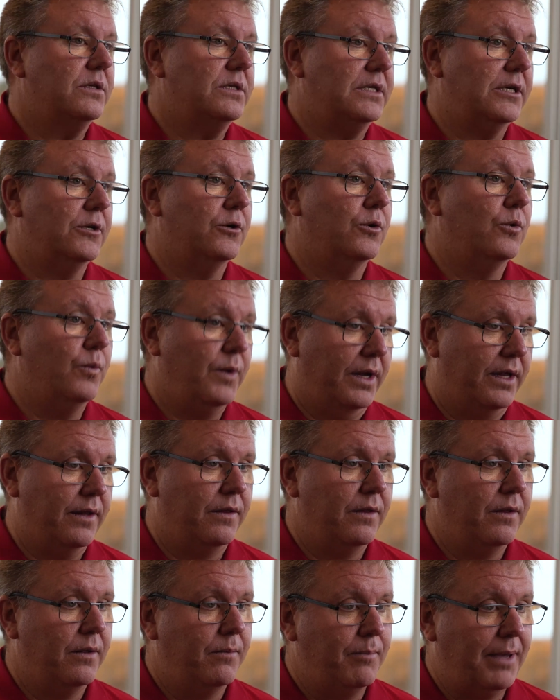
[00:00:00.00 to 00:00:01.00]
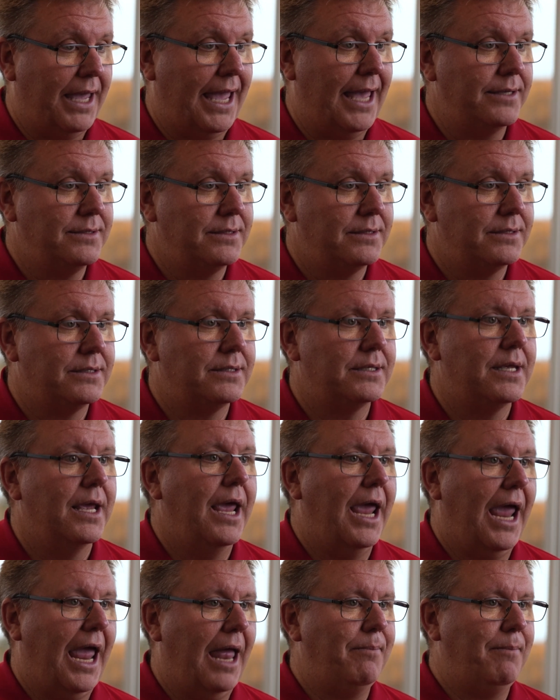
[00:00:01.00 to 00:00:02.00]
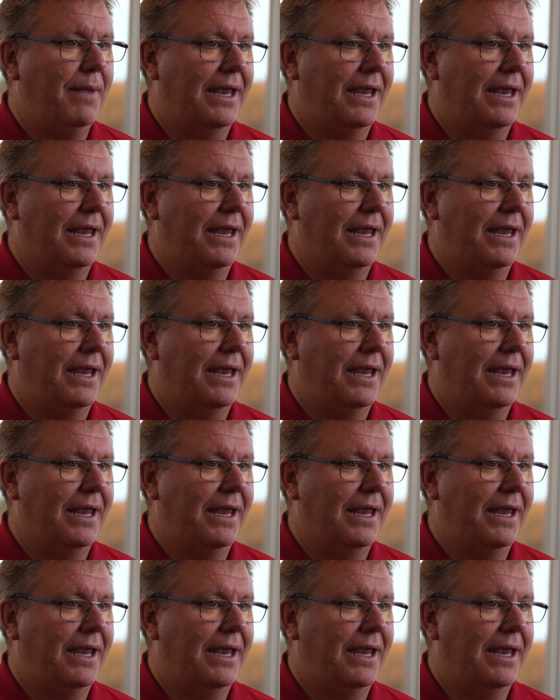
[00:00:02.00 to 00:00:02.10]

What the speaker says: deal with pests and